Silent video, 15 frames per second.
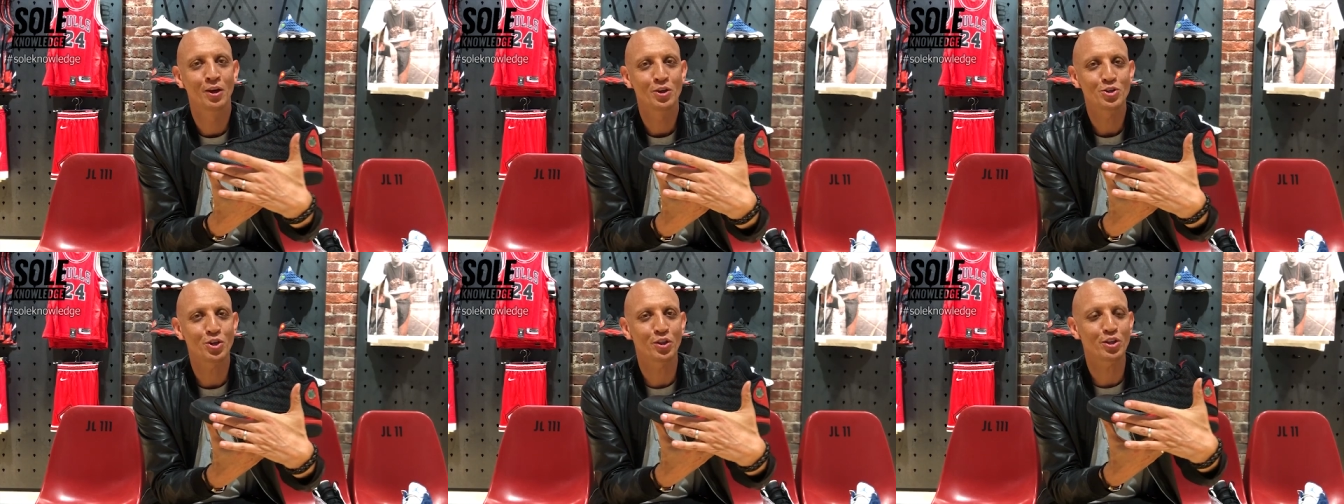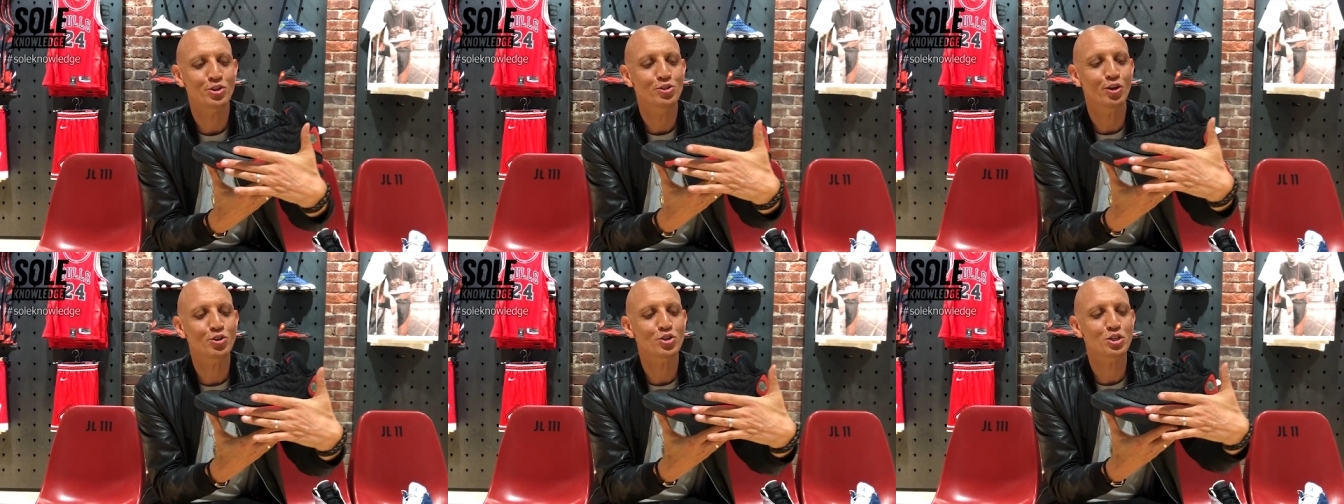So that's
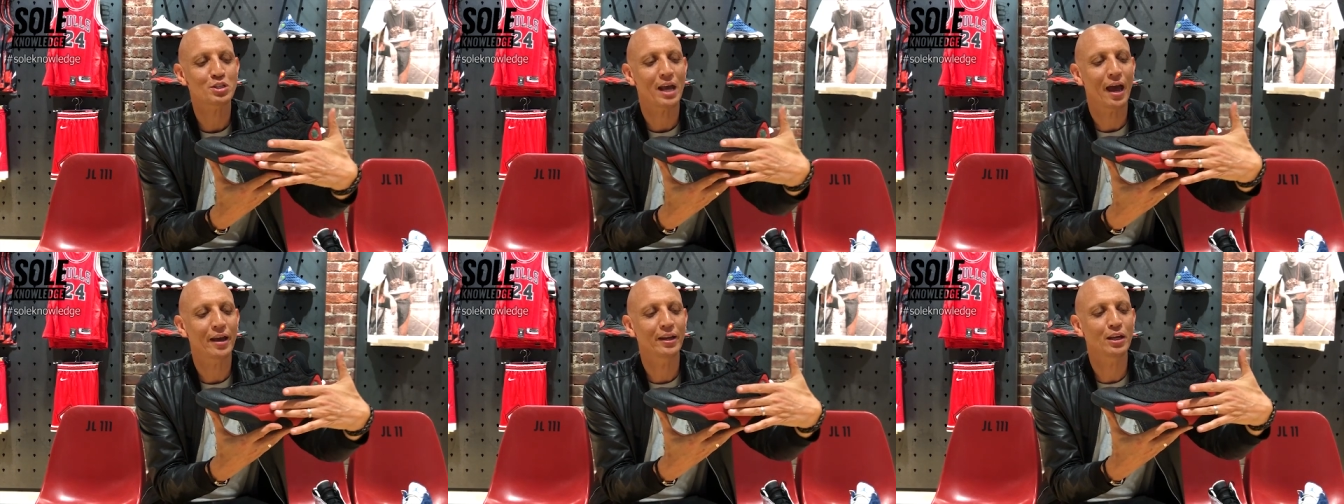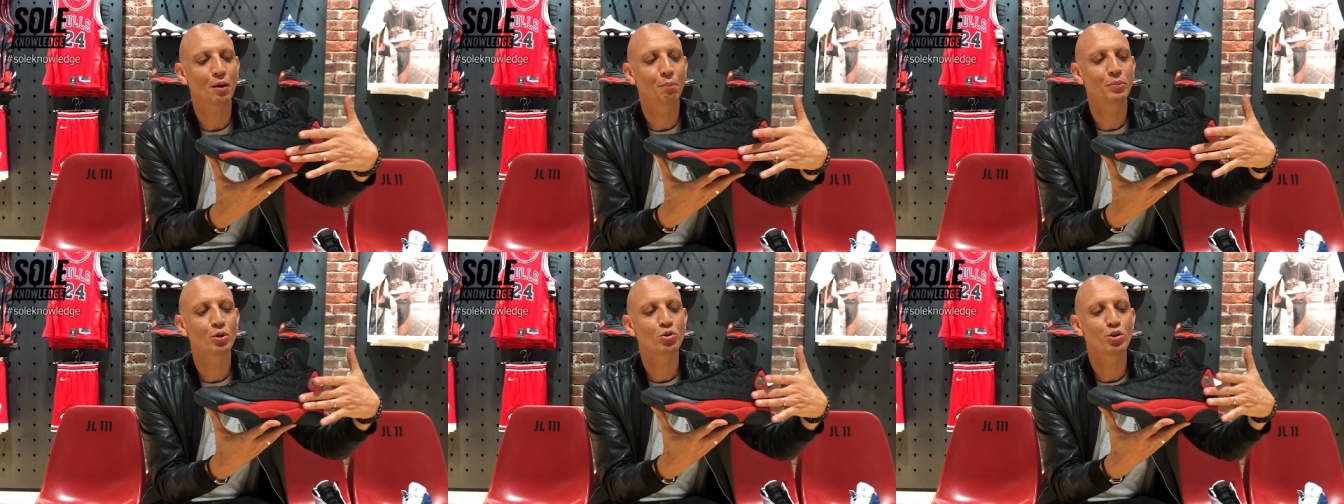not just adding a
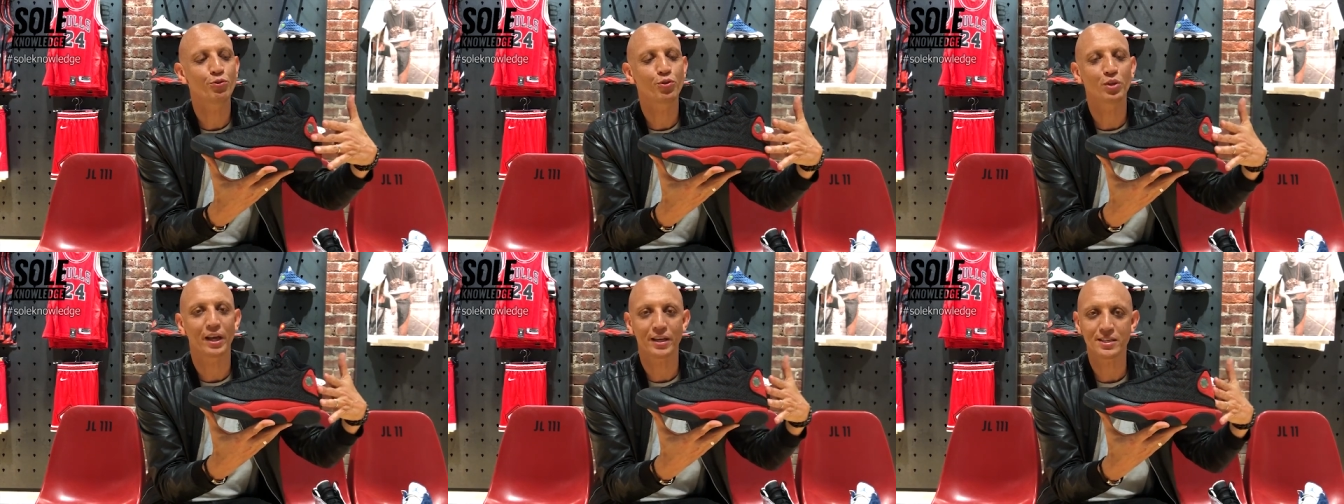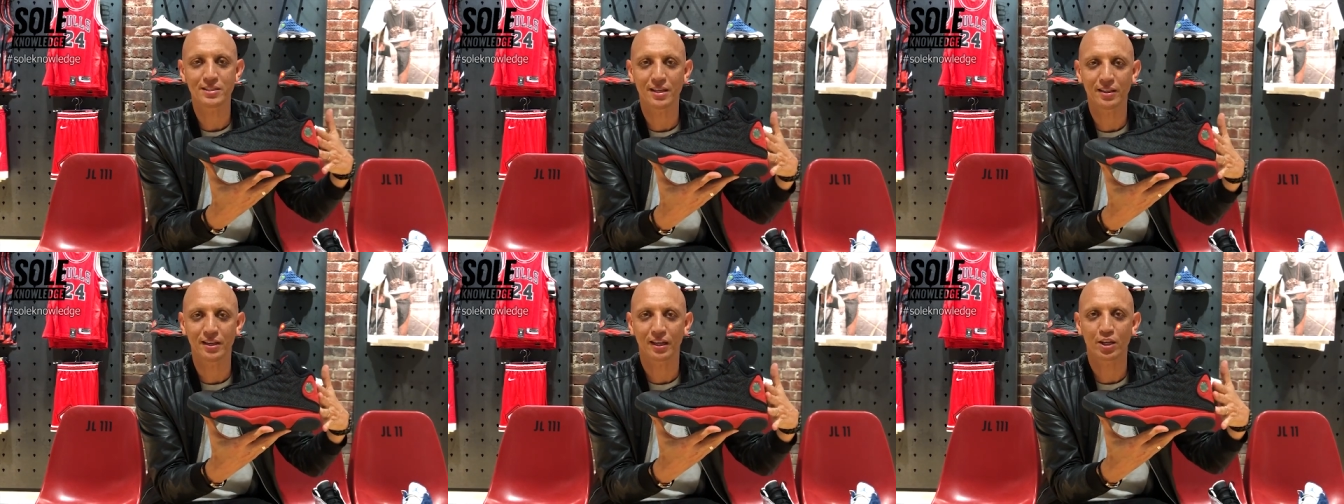beautiful
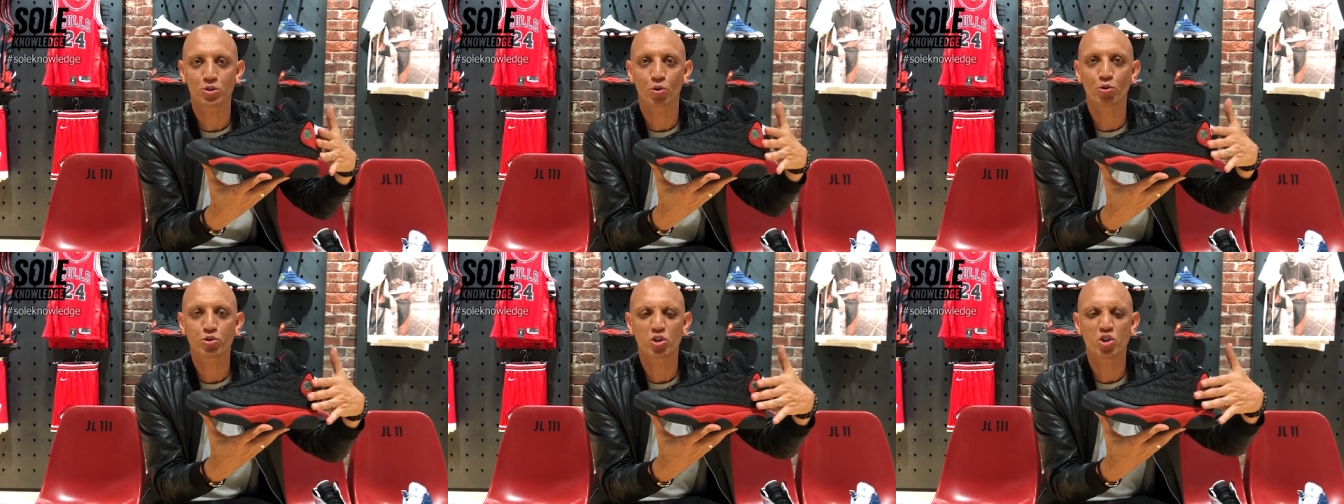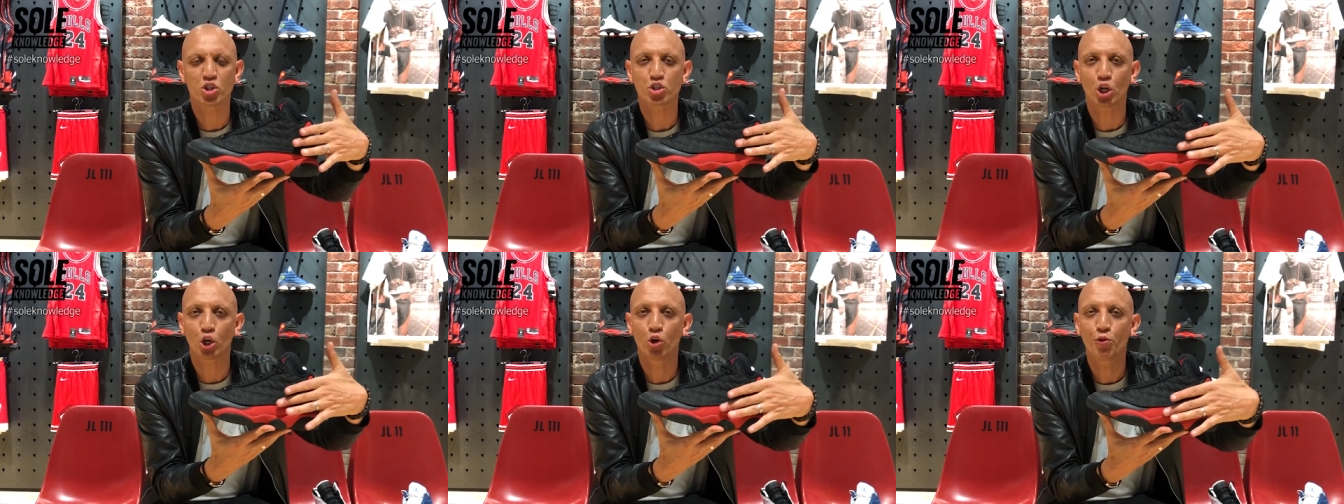aesthetic, it's also
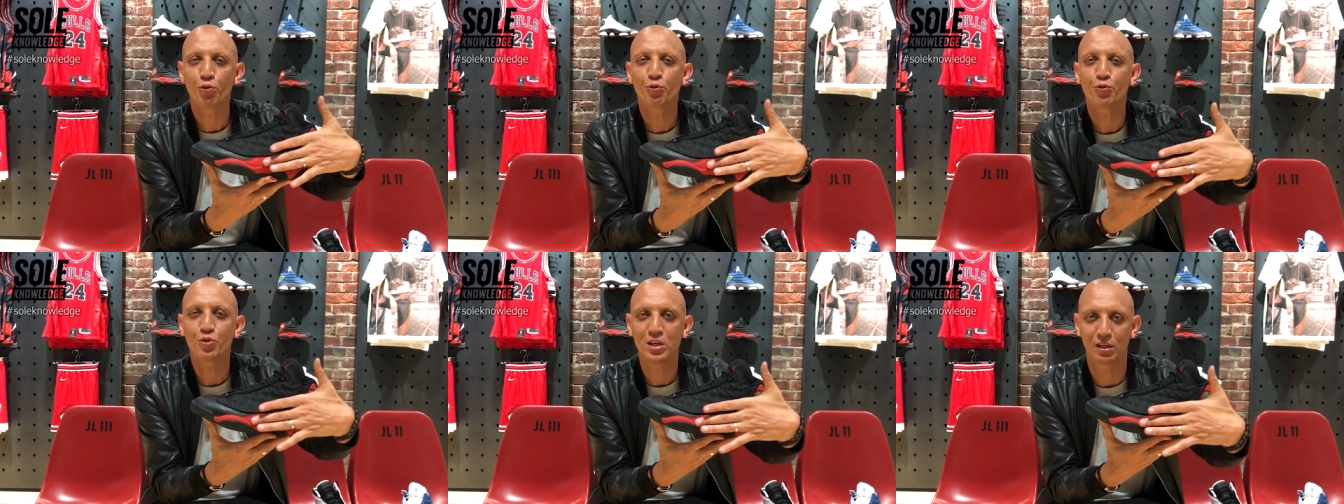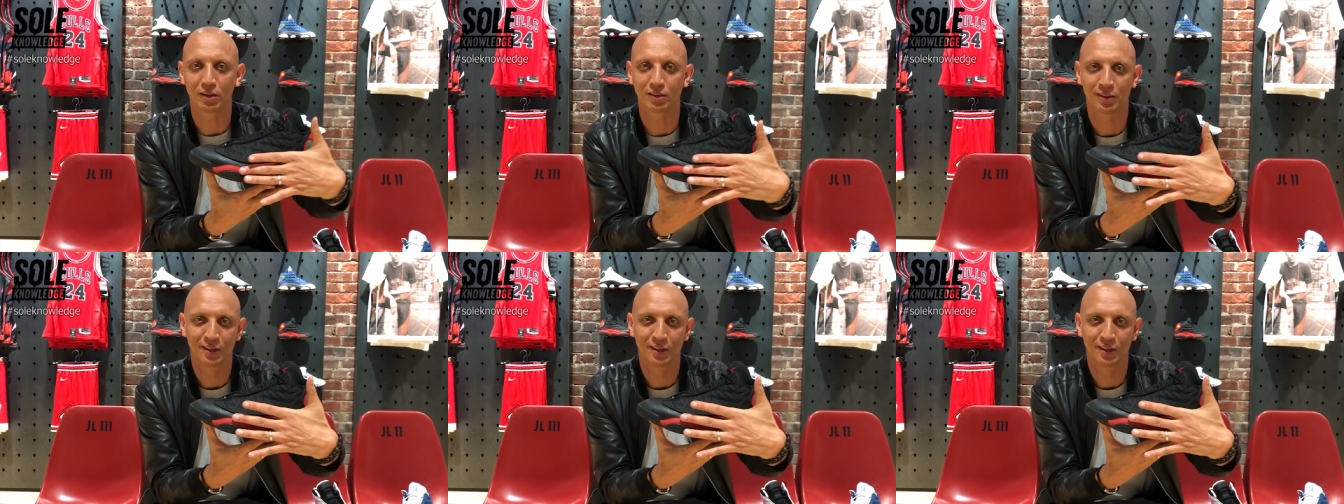just a good feel